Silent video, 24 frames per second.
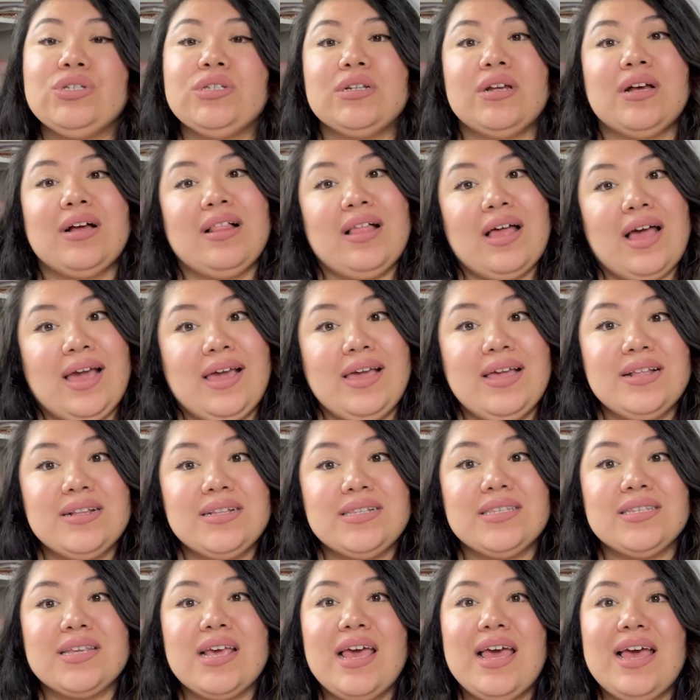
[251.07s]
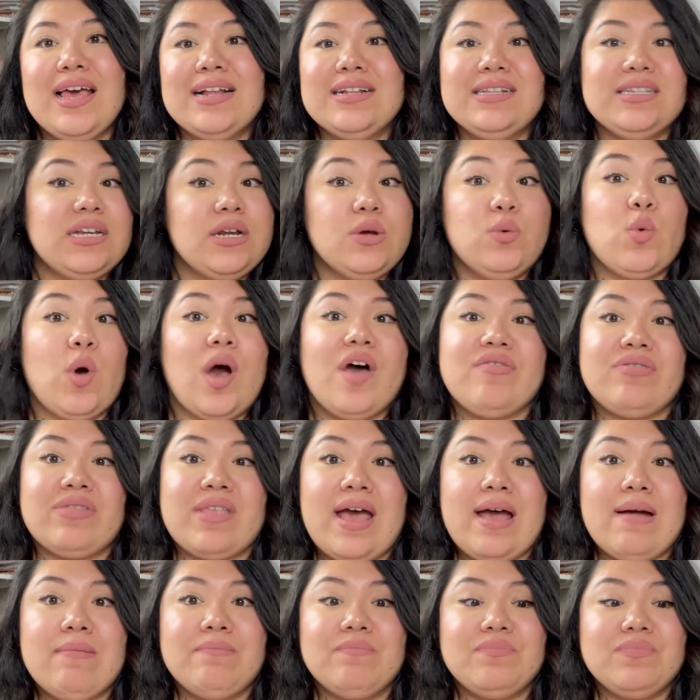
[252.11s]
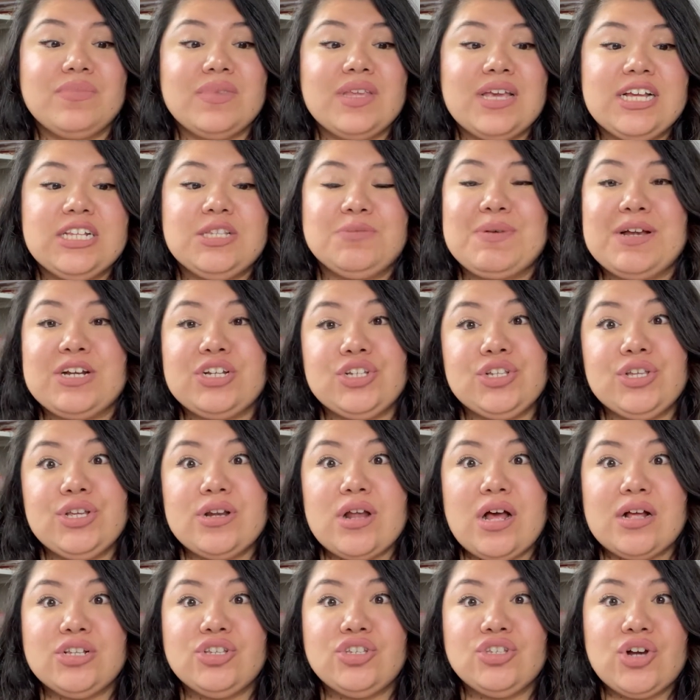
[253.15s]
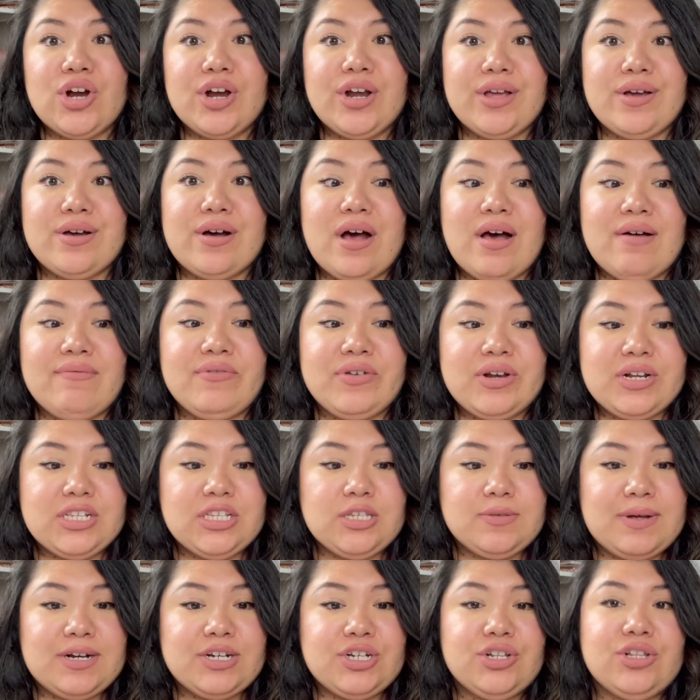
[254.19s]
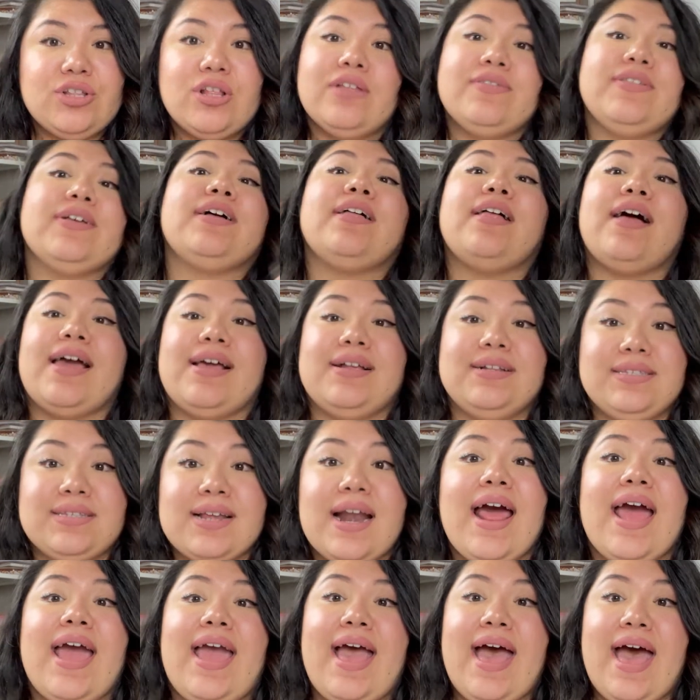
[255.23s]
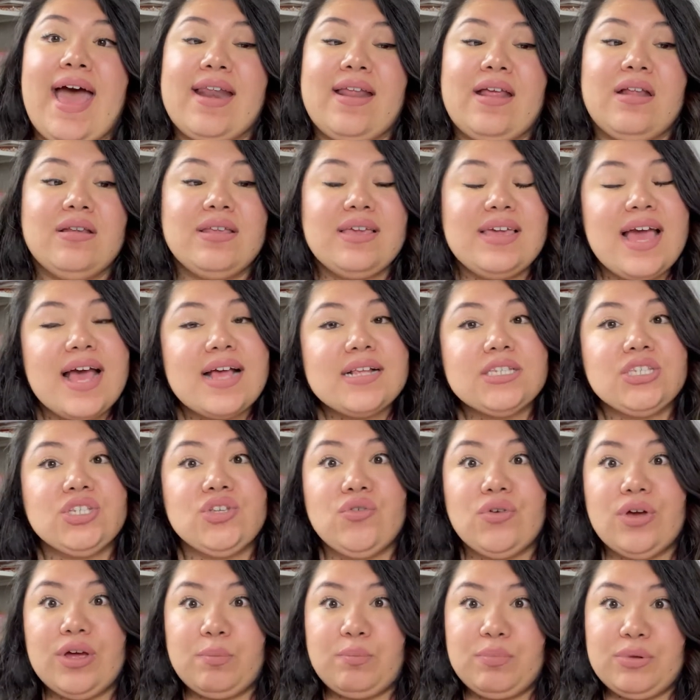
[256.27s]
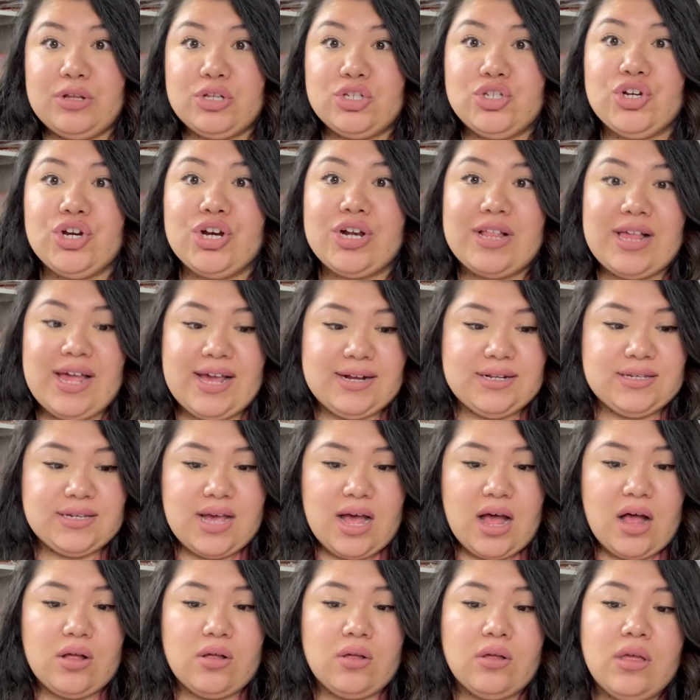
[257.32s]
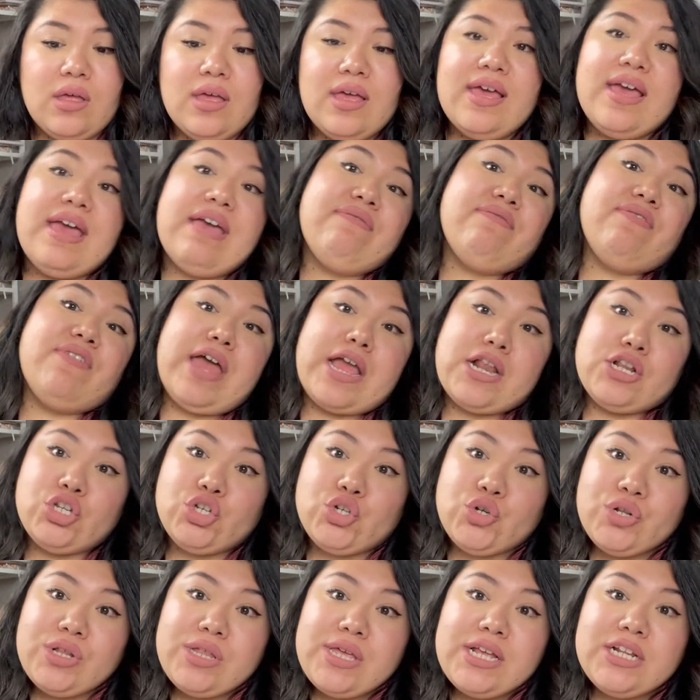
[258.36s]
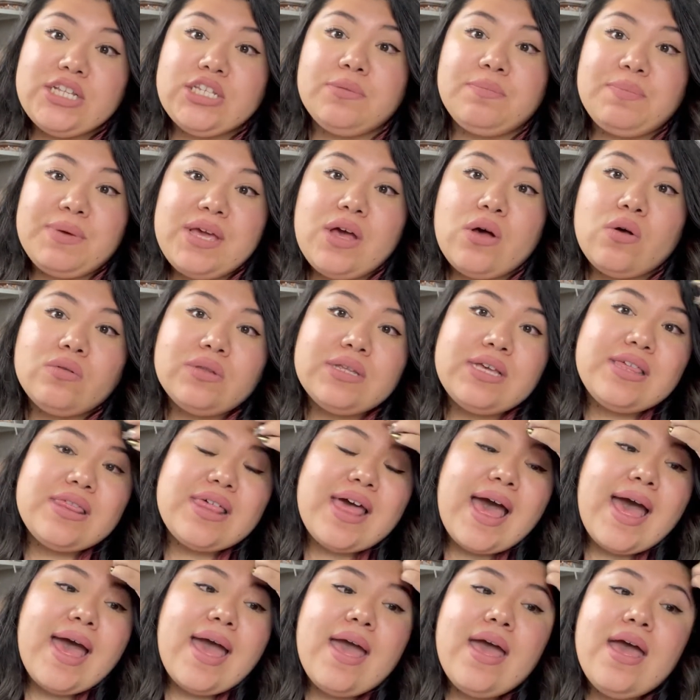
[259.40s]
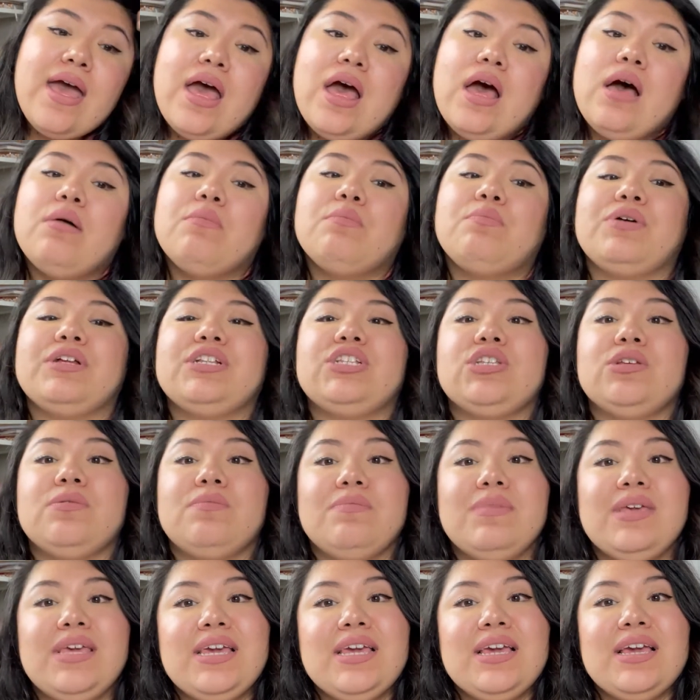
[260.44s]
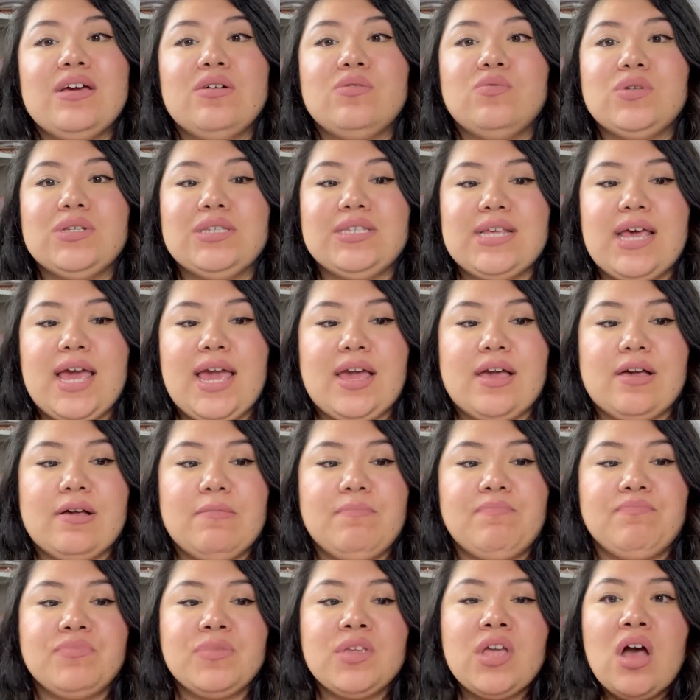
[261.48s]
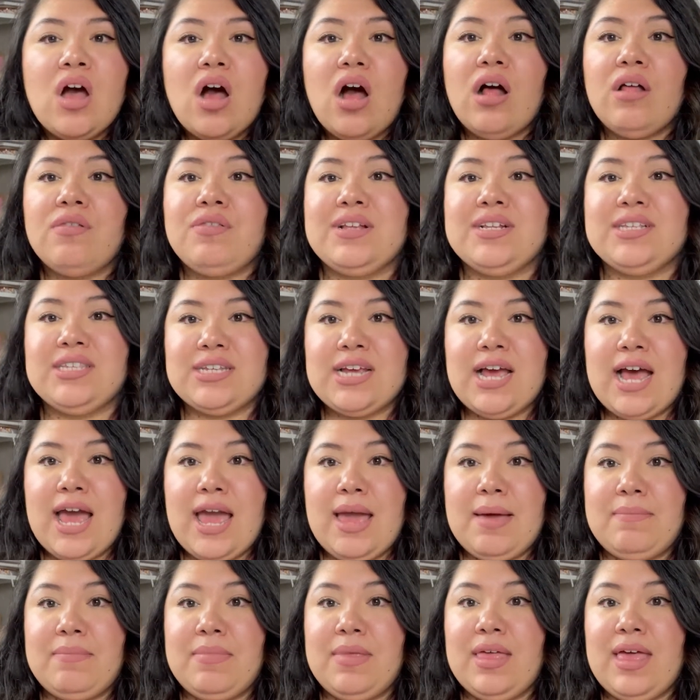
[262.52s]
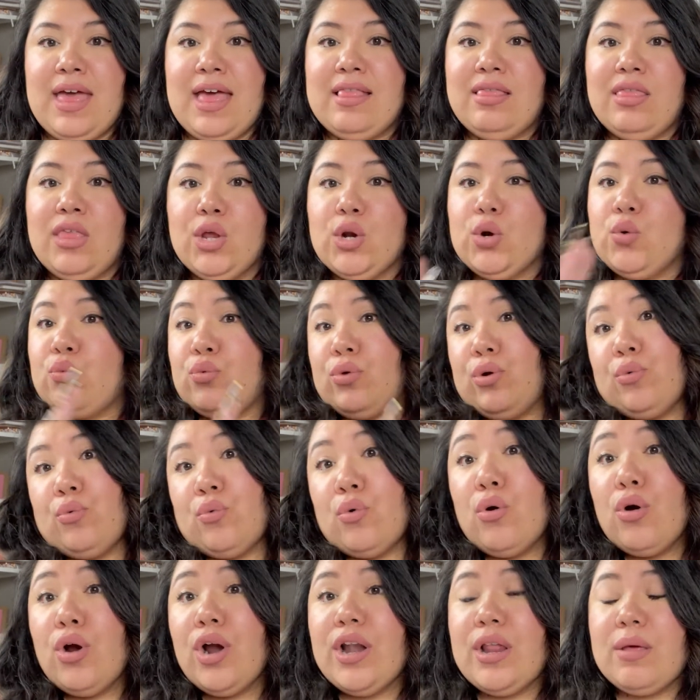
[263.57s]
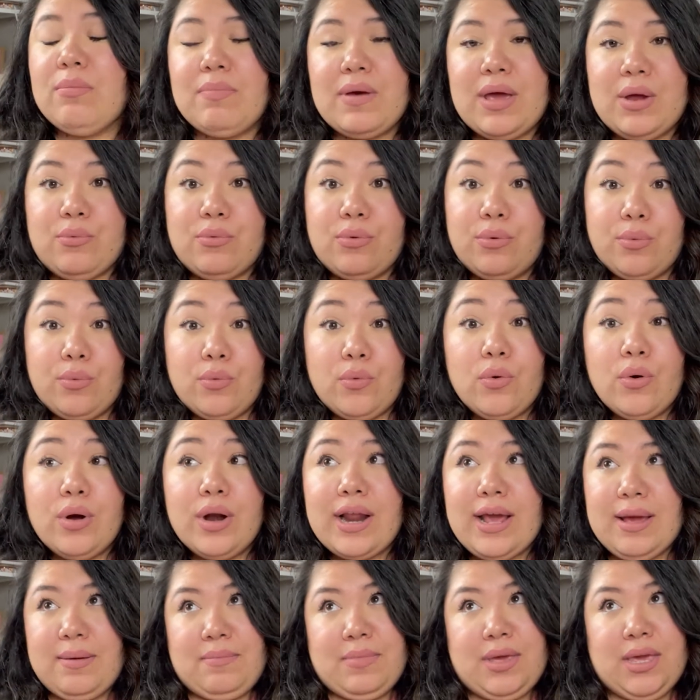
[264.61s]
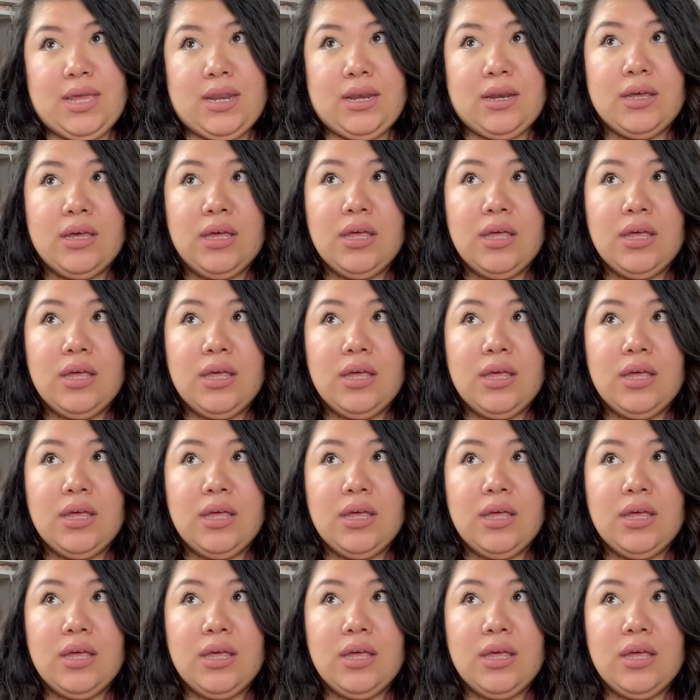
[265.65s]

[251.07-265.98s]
clients. Didn't want that, especially not starting off, and especially not the clients that I had. And yes, you could build your clientele eventually to be only that, but to me it was like all this time and little reward, and by reward I mean